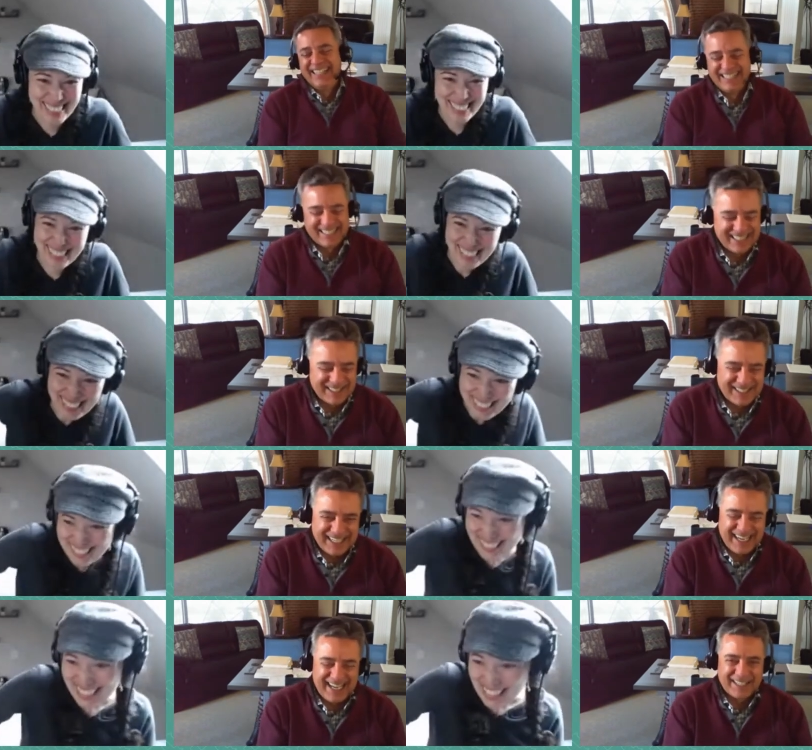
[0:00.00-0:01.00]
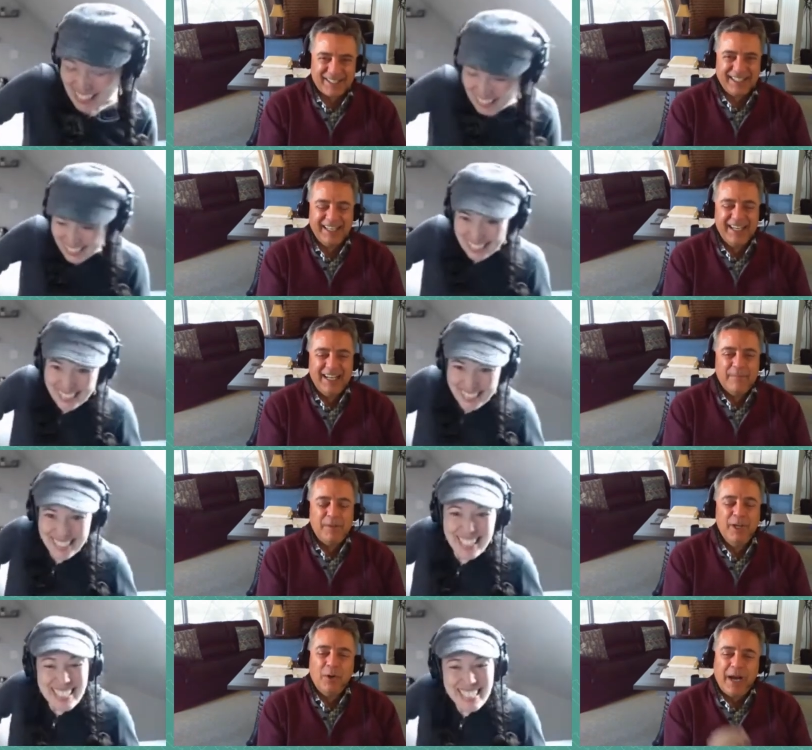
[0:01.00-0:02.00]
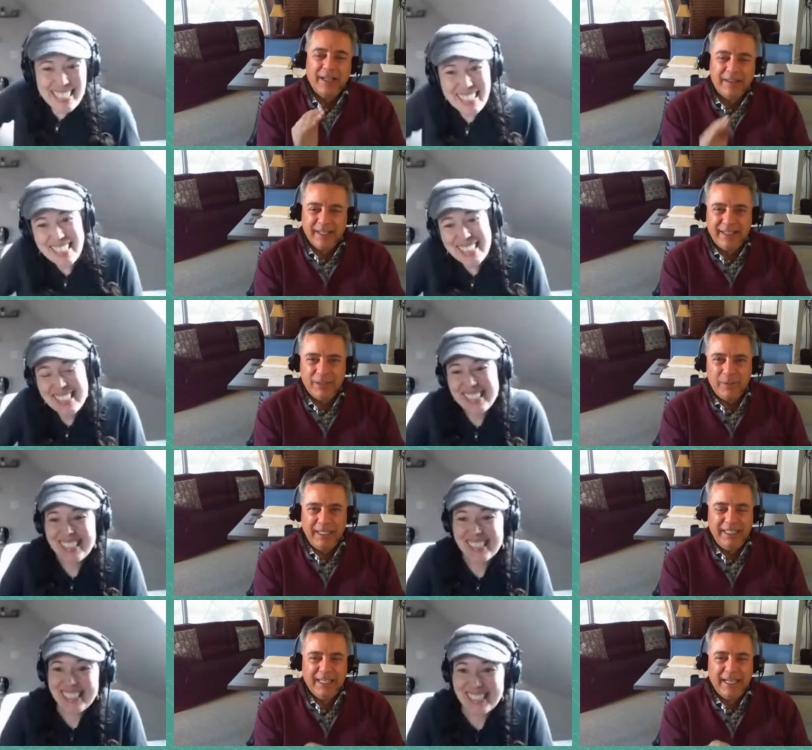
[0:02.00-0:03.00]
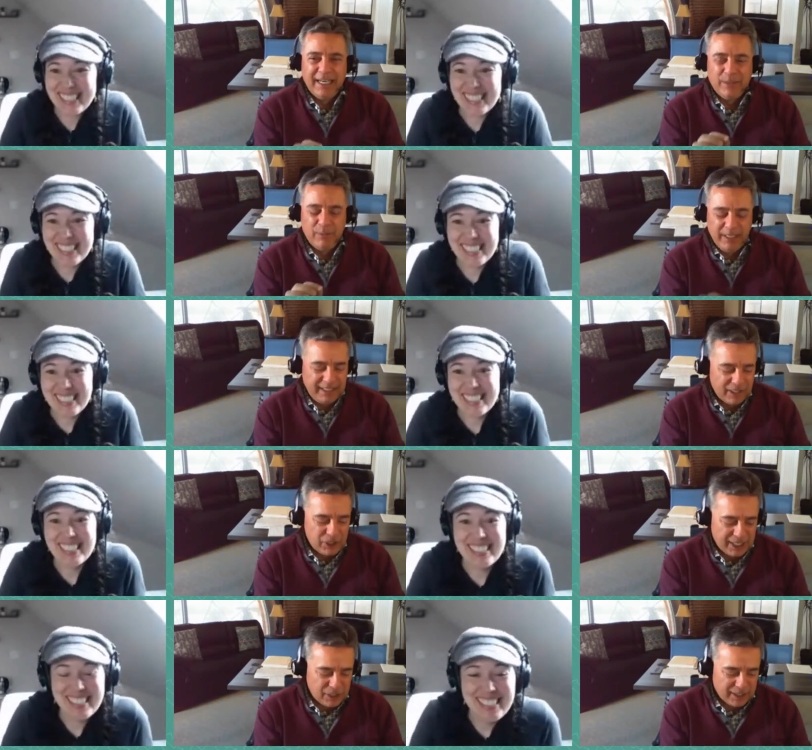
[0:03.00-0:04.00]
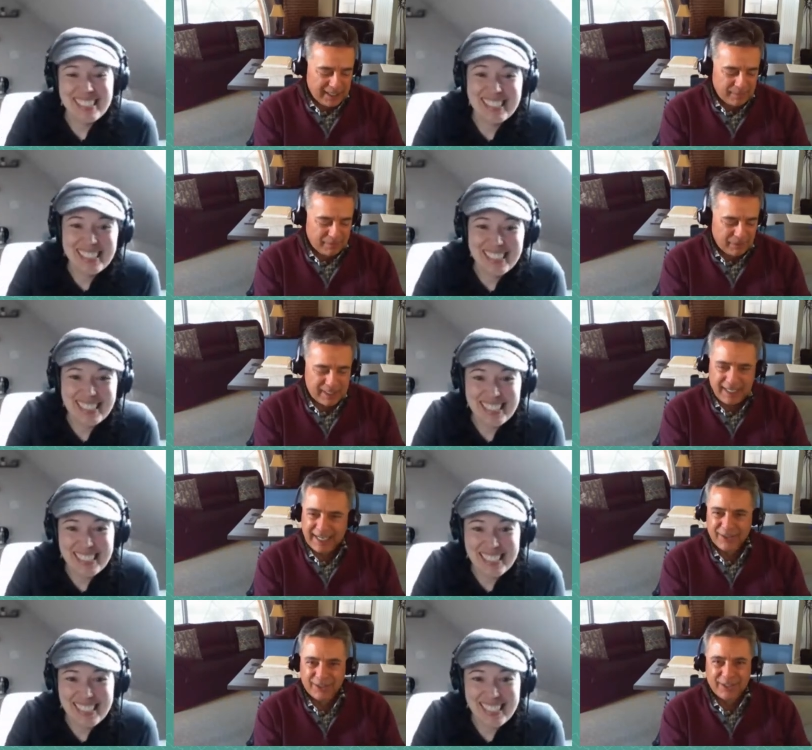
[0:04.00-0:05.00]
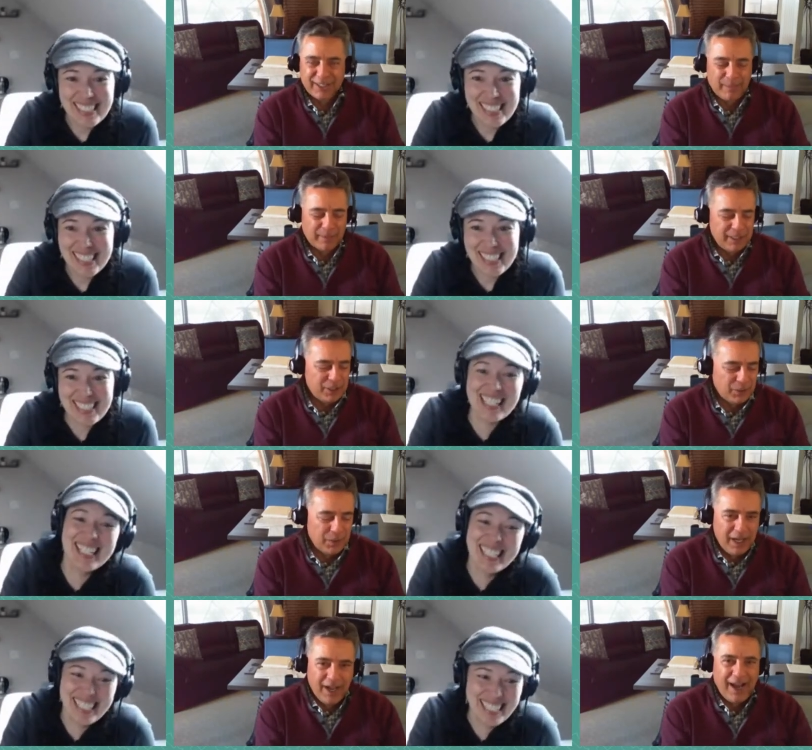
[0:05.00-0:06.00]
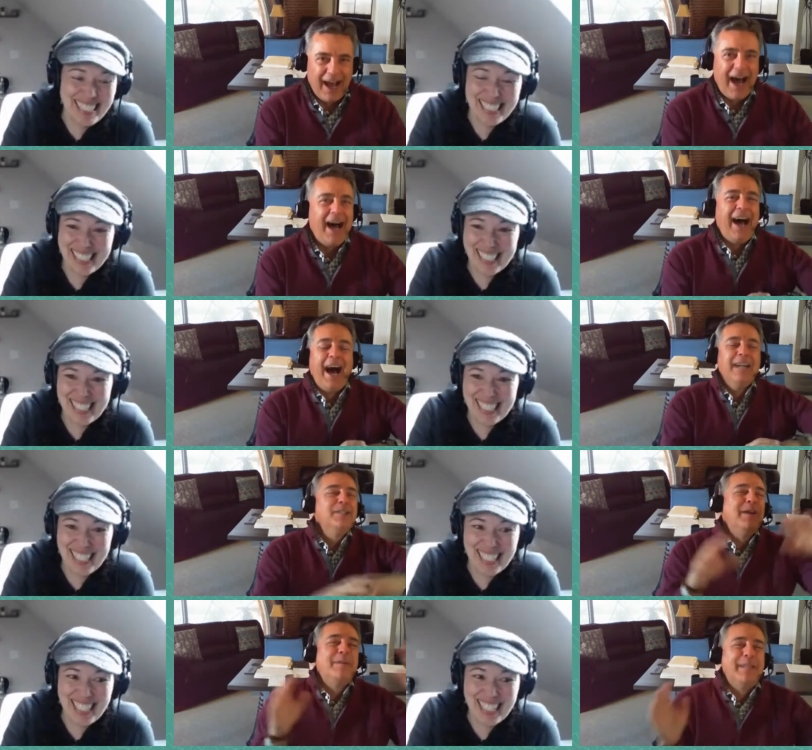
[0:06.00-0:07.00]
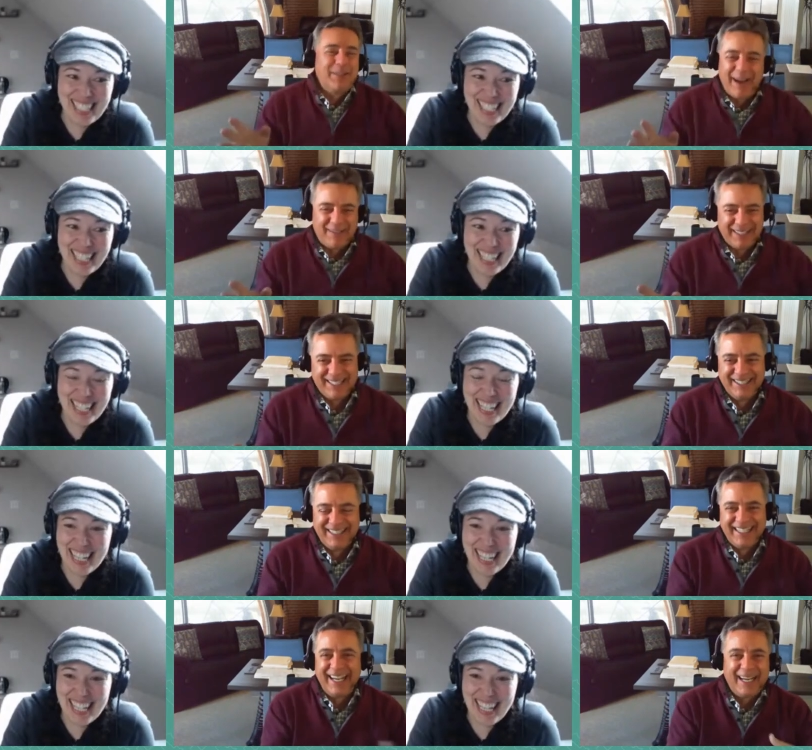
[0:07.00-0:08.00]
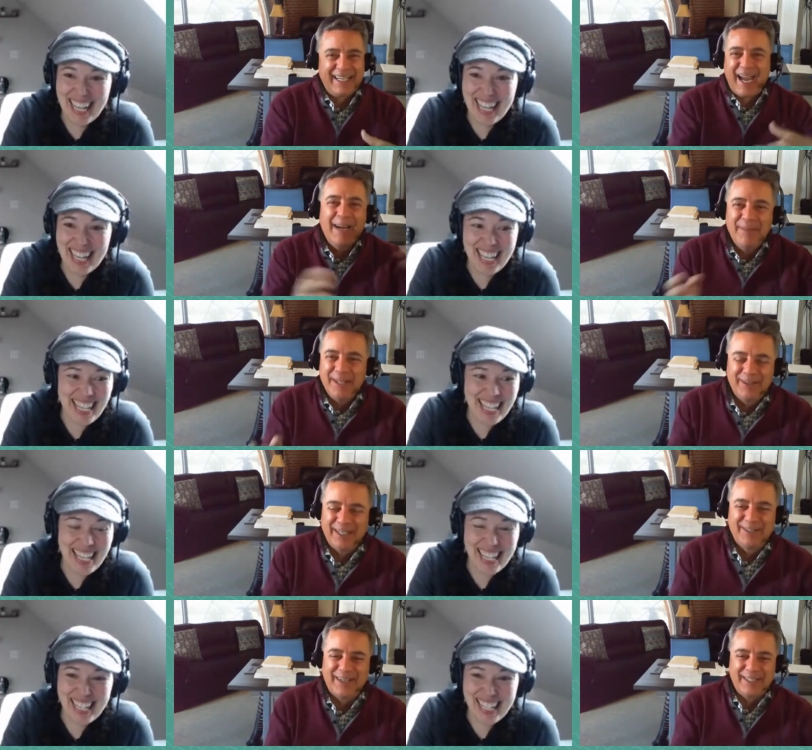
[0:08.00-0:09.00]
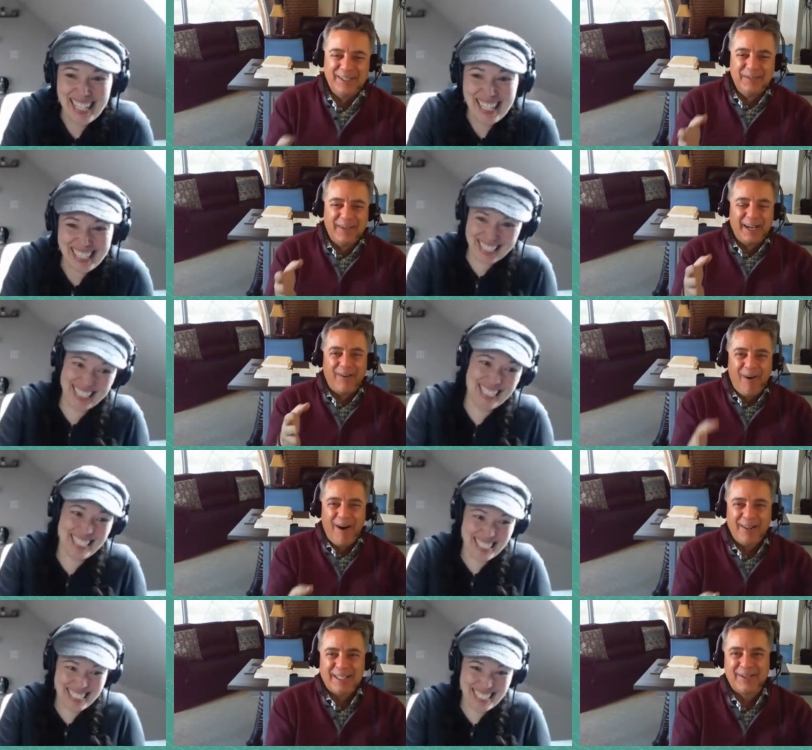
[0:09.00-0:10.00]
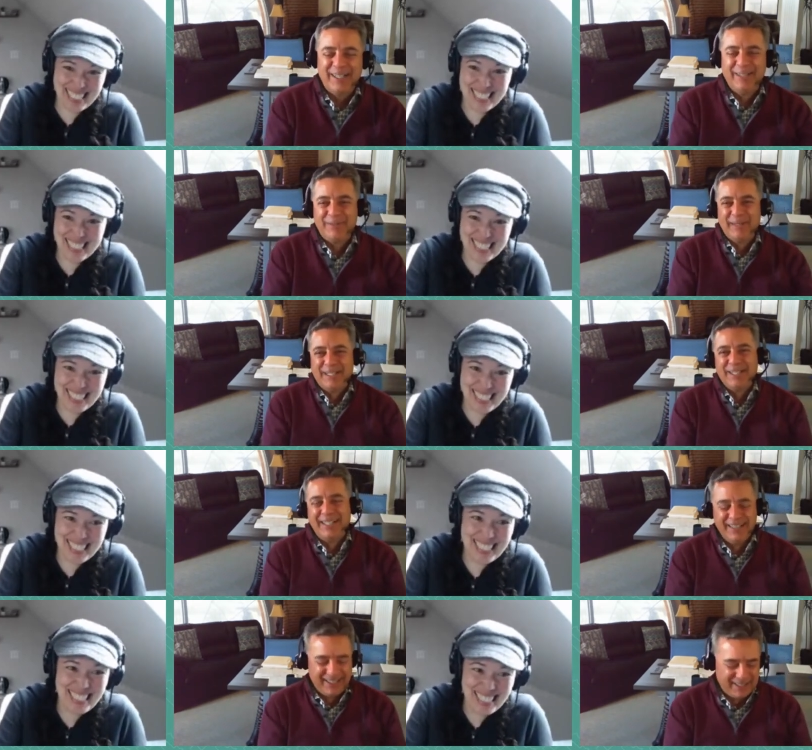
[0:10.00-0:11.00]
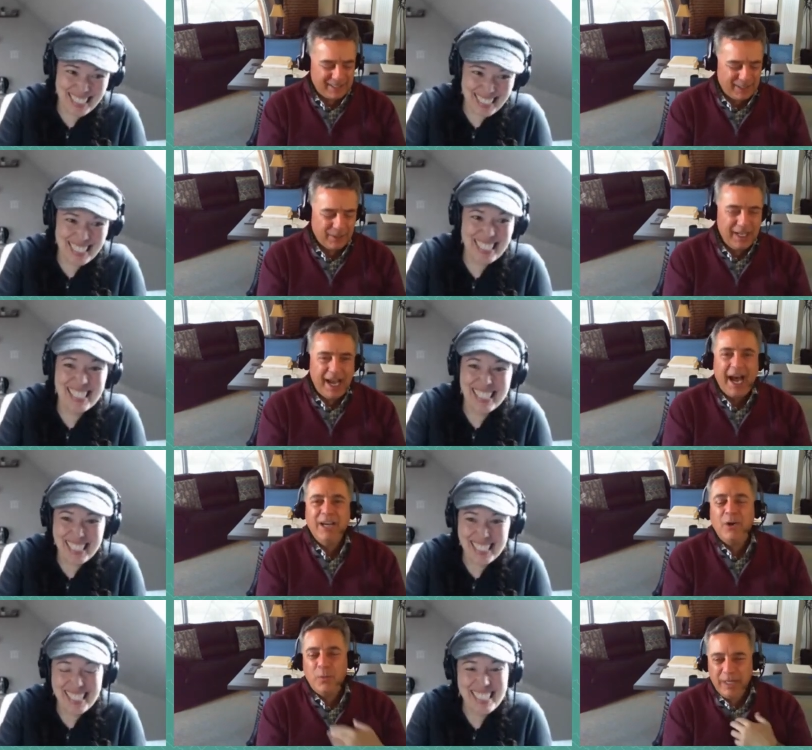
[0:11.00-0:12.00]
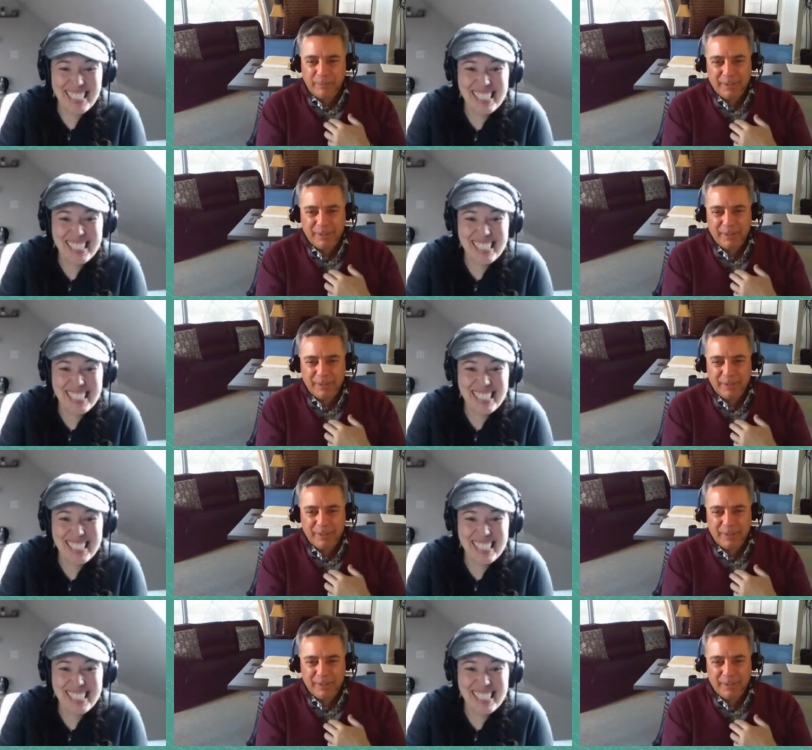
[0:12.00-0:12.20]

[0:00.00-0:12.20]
Speaker 1: yes, you take action. You know, I think that we need to we need to change the name of your site or your company to. I, I just want to be a travel agent. Like, guide me in the right direction. You've got all this great information on there, so I know we